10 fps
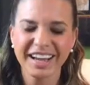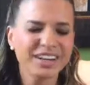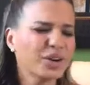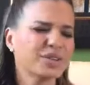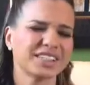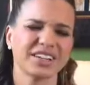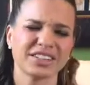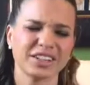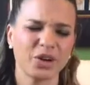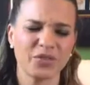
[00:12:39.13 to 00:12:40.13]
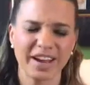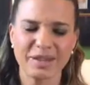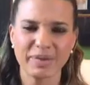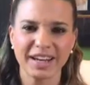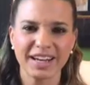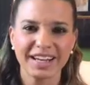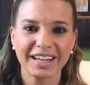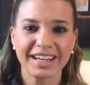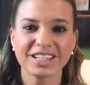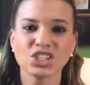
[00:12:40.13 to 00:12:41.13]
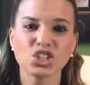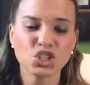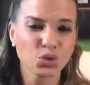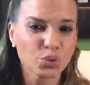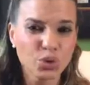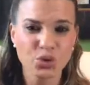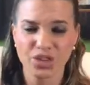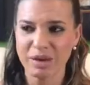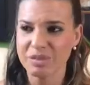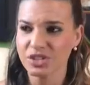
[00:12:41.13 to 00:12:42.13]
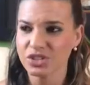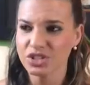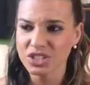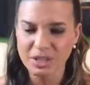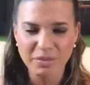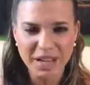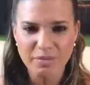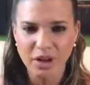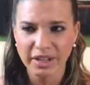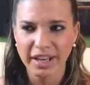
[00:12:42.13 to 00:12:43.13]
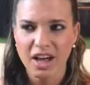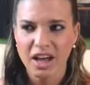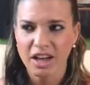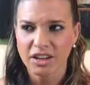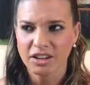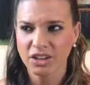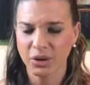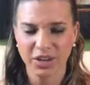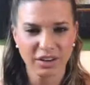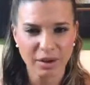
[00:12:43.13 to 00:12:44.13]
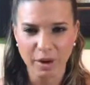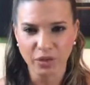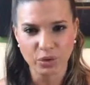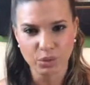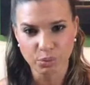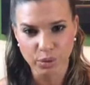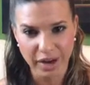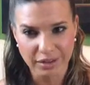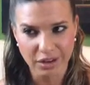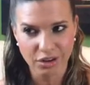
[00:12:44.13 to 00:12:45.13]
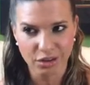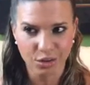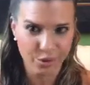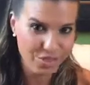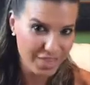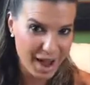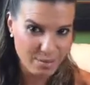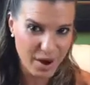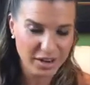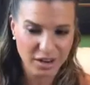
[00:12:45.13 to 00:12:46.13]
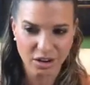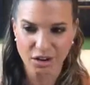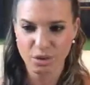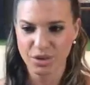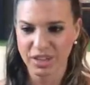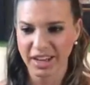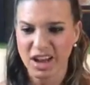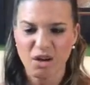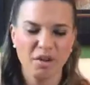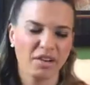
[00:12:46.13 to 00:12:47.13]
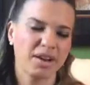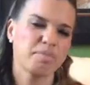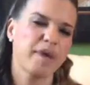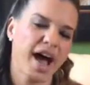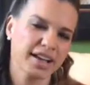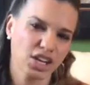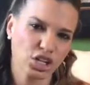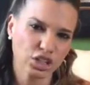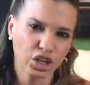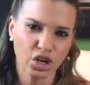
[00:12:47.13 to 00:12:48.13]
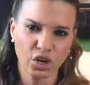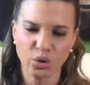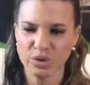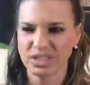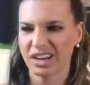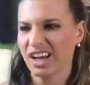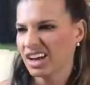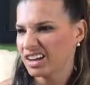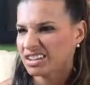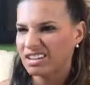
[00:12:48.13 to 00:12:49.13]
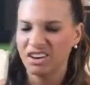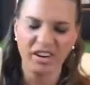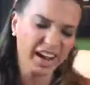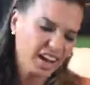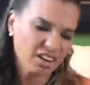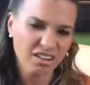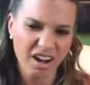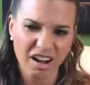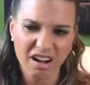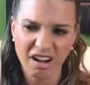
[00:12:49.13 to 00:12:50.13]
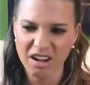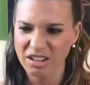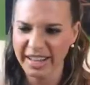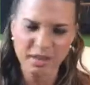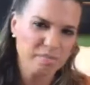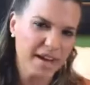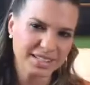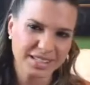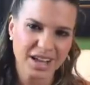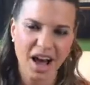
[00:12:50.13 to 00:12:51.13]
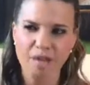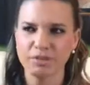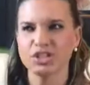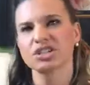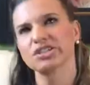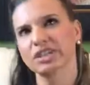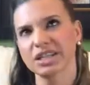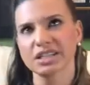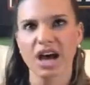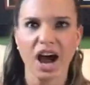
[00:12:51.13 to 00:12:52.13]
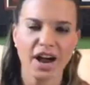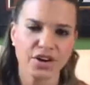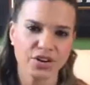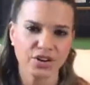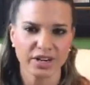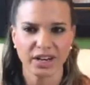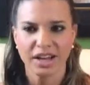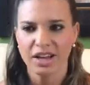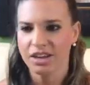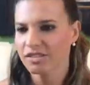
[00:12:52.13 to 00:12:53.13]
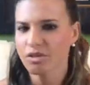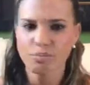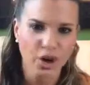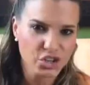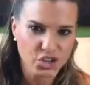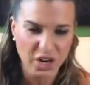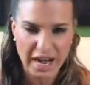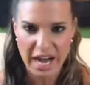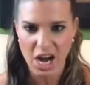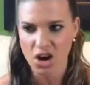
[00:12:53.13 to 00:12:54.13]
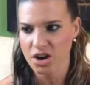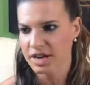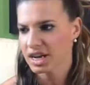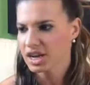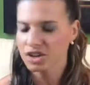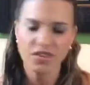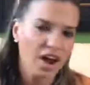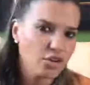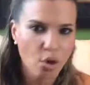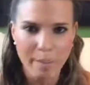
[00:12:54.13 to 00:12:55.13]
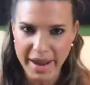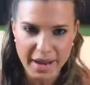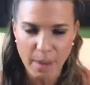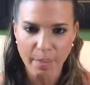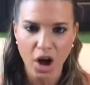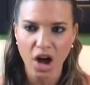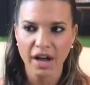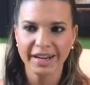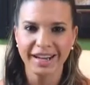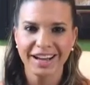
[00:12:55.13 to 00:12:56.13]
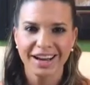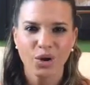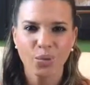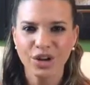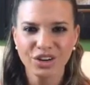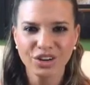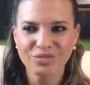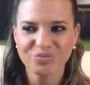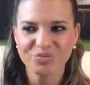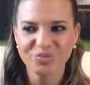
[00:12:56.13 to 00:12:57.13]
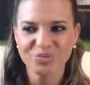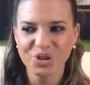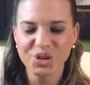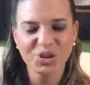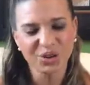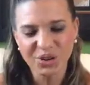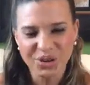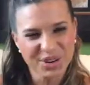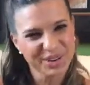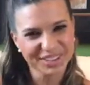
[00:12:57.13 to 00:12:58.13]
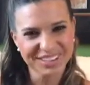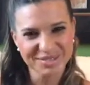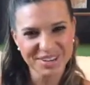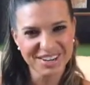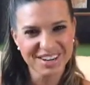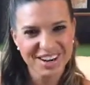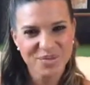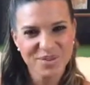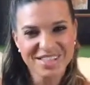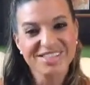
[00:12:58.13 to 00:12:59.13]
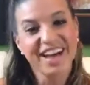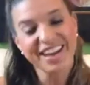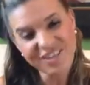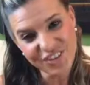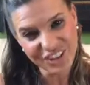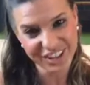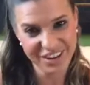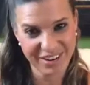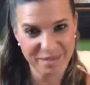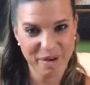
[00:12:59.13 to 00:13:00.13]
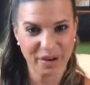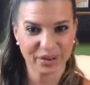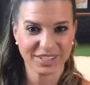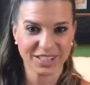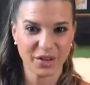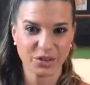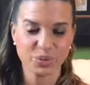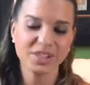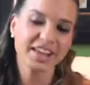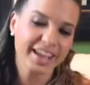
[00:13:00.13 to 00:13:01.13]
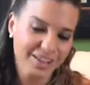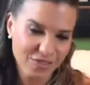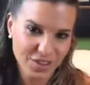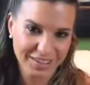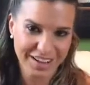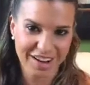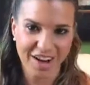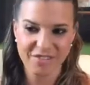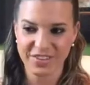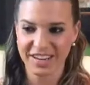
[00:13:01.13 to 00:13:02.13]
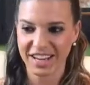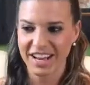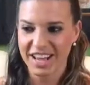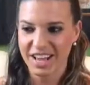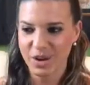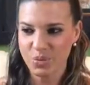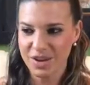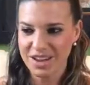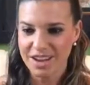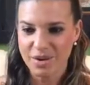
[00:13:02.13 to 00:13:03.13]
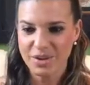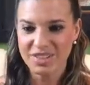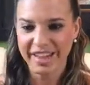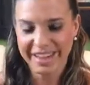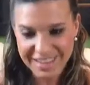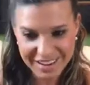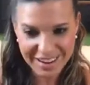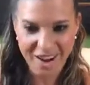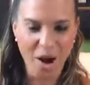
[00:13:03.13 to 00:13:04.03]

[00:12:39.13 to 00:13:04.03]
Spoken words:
I know it sounds a little vain, but it's the truth. I mean, there's just something about like, you know, hearing about those pregnant girl or that pregnant girl with like wearing baggy clothes and, you know, hair not all like messed up and just looking tired, and you haven't brushed your hair and you've got no makeup on. And we're girls. We like feeling good about ourselves. We like feeling confident, and we like getting